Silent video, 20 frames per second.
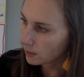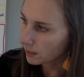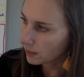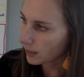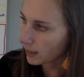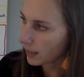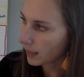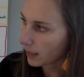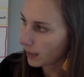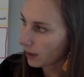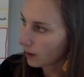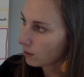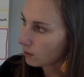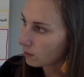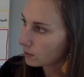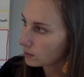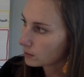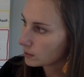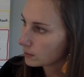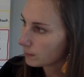Now,
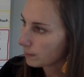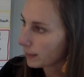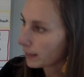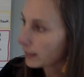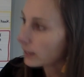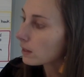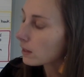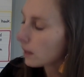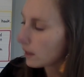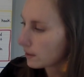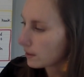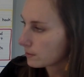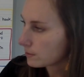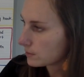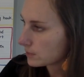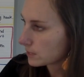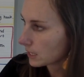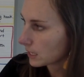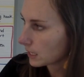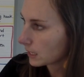my
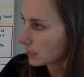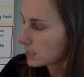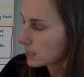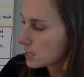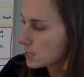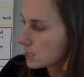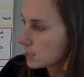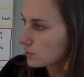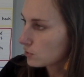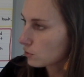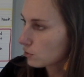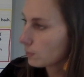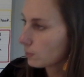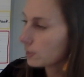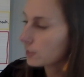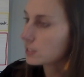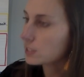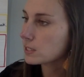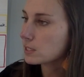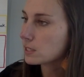closing. So I want
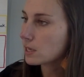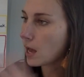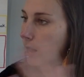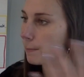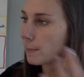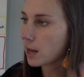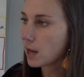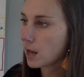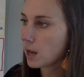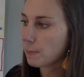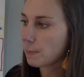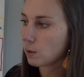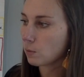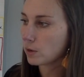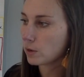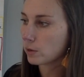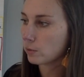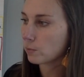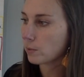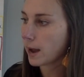to sum up, I
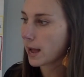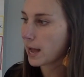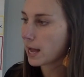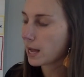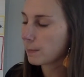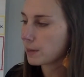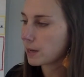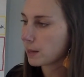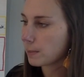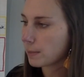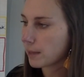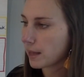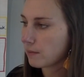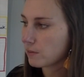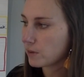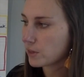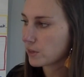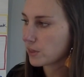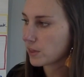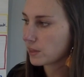want to wrap up
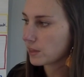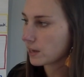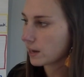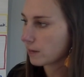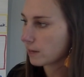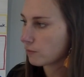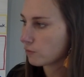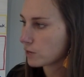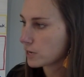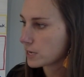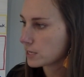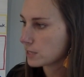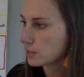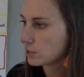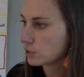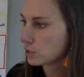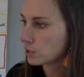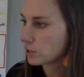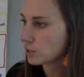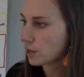everything that I've written
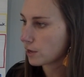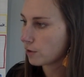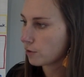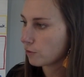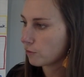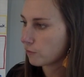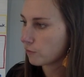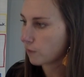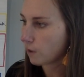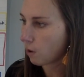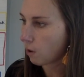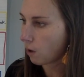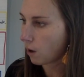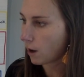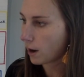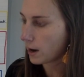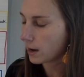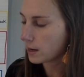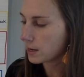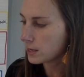so
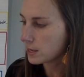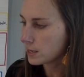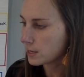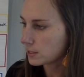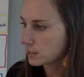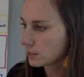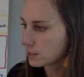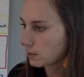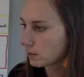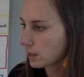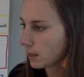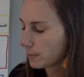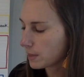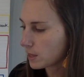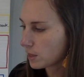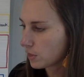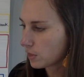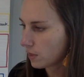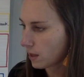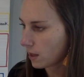far. So let
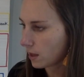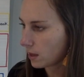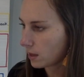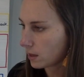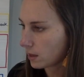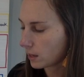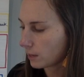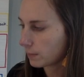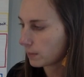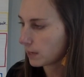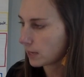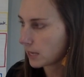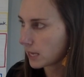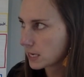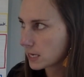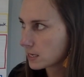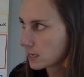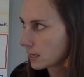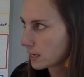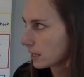me think, and I'm going to
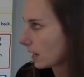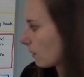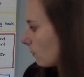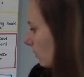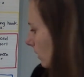end it, I